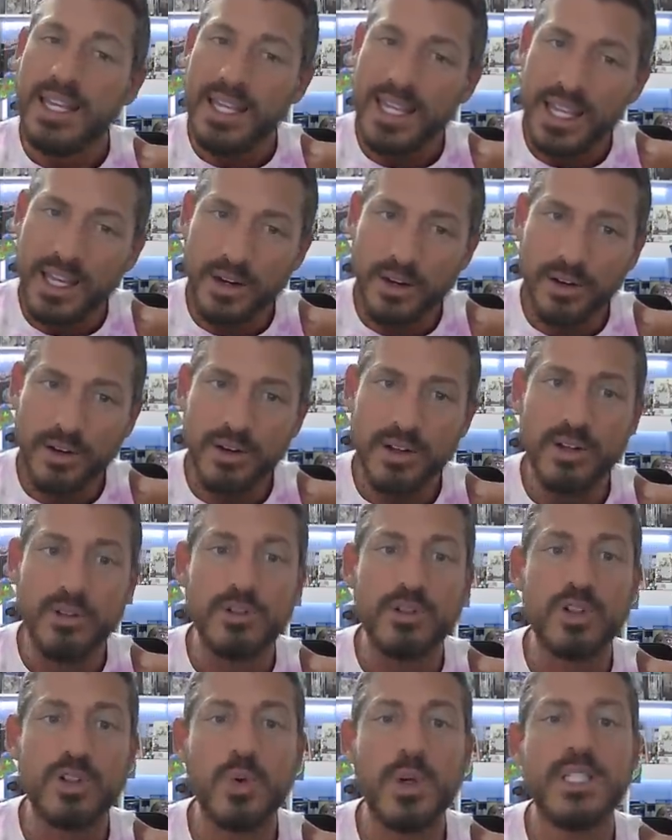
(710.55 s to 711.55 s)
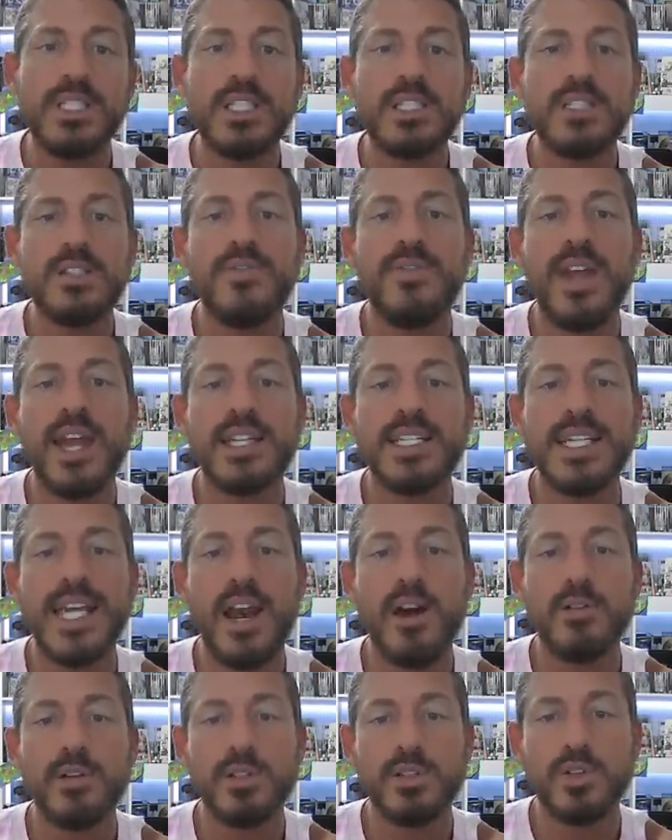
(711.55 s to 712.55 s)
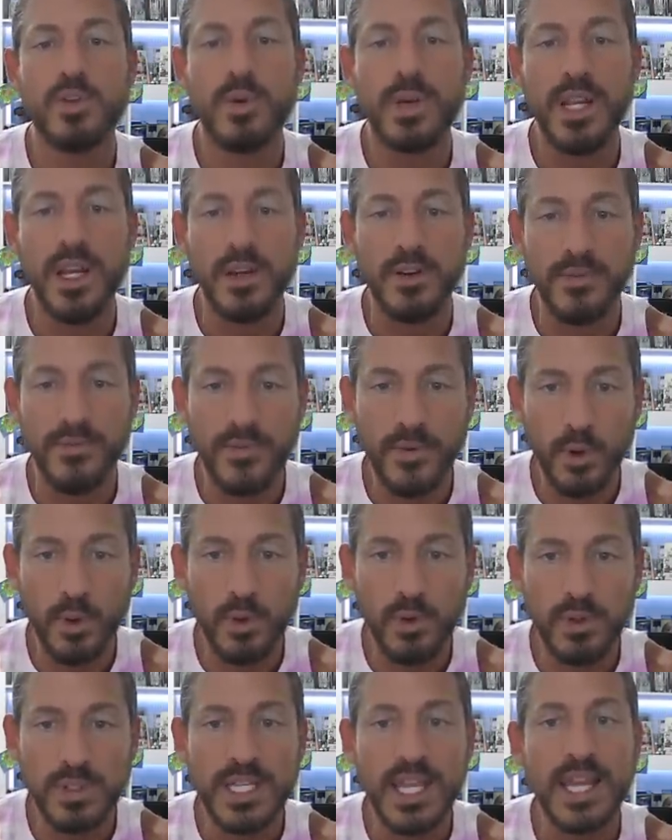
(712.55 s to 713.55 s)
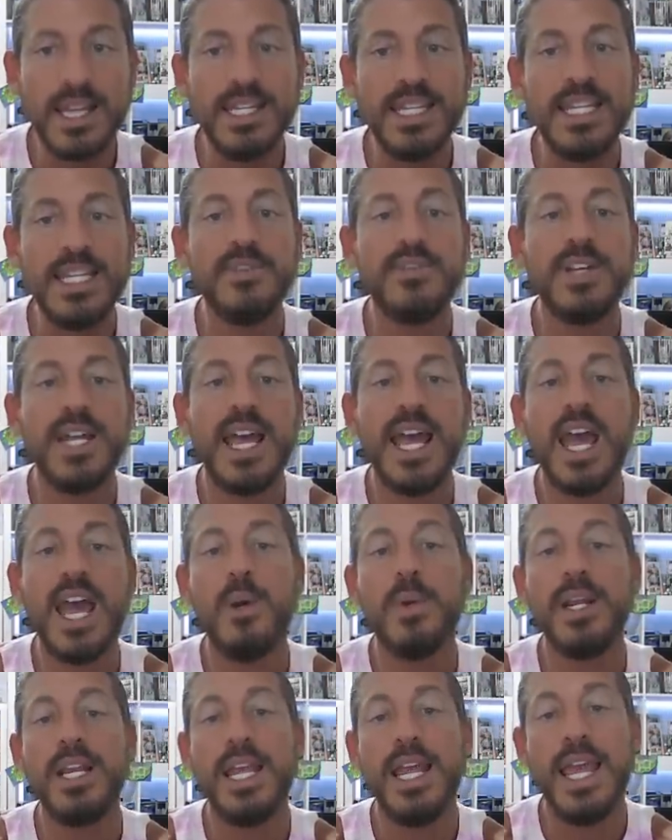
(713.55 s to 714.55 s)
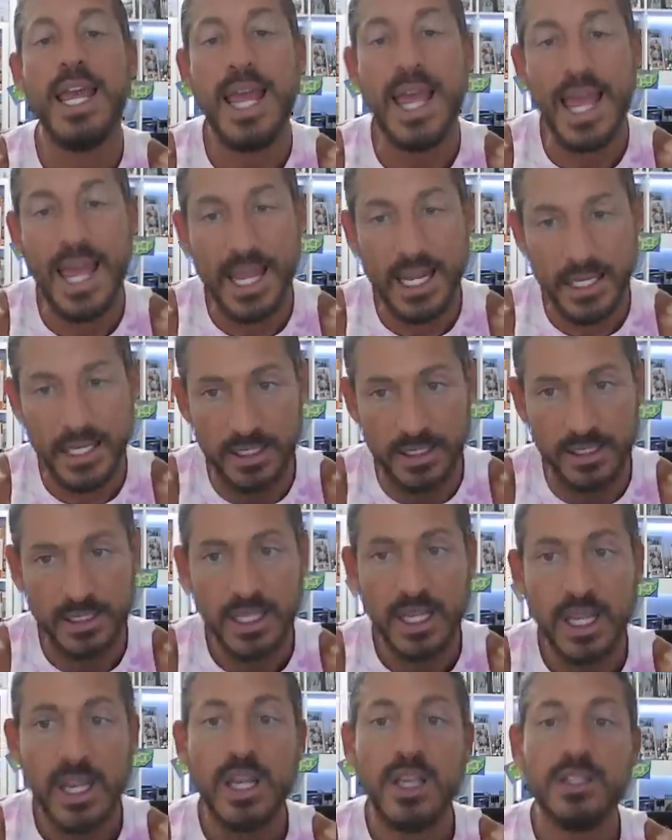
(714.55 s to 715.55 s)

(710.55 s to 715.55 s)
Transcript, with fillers: here, your choices affect how the story unfolds and even how it ends.